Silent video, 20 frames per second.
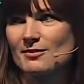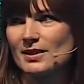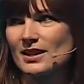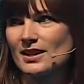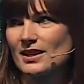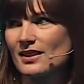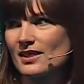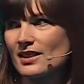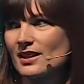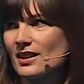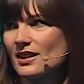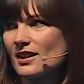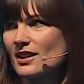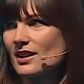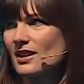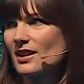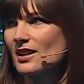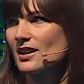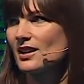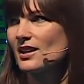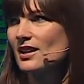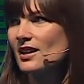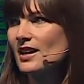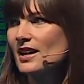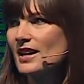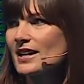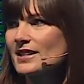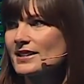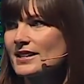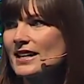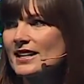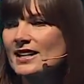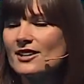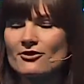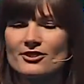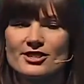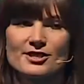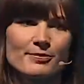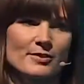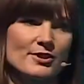And I think uh, taking
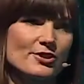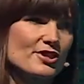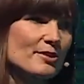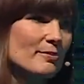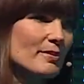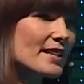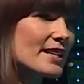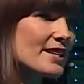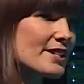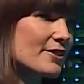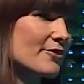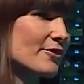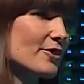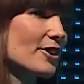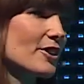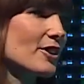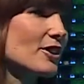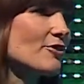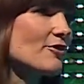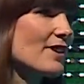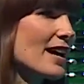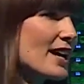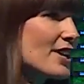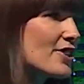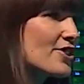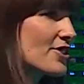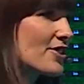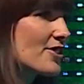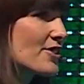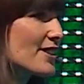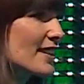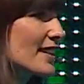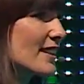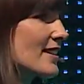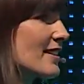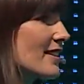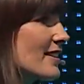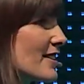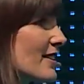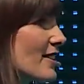responsibility for your own actions
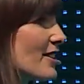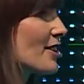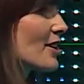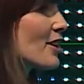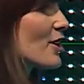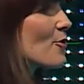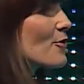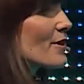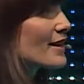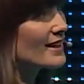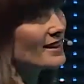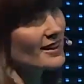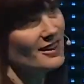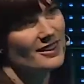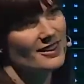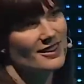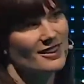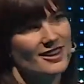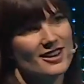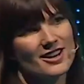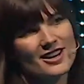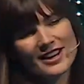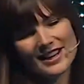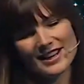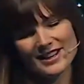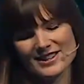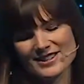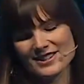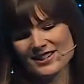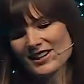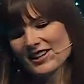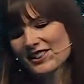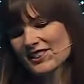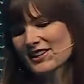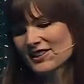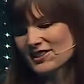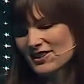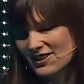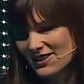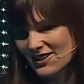and knowing inside
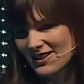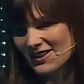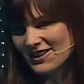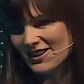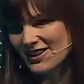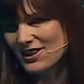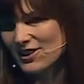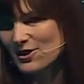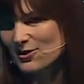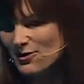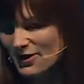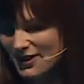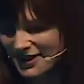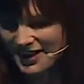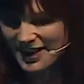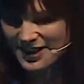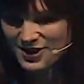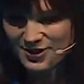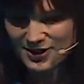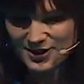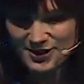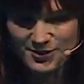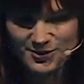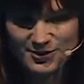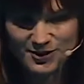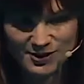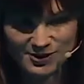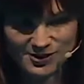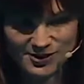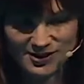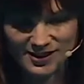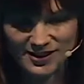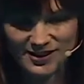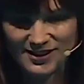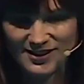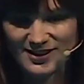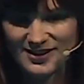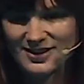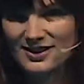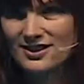that uh, you can actually do those
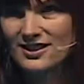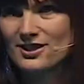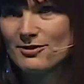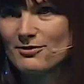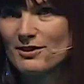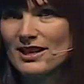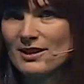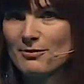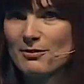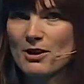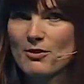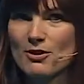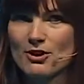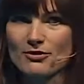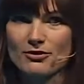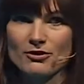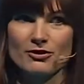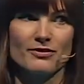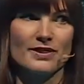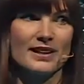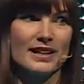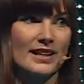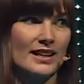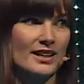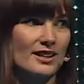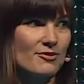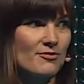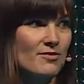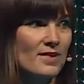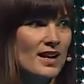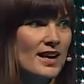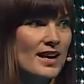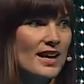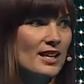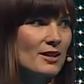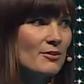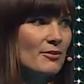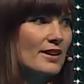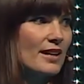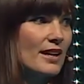things is really a powerful feeling. And
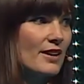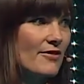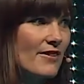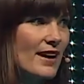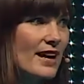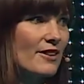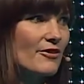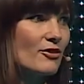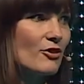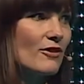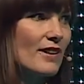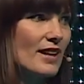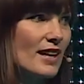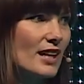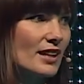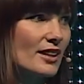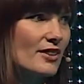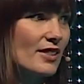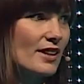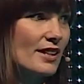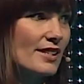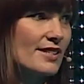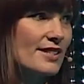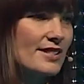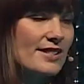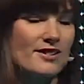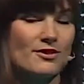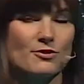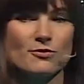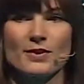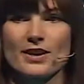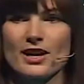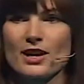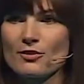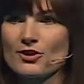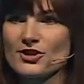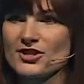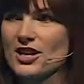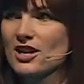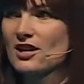I'm really thankful I got this when I
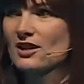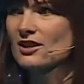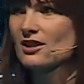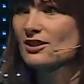was young.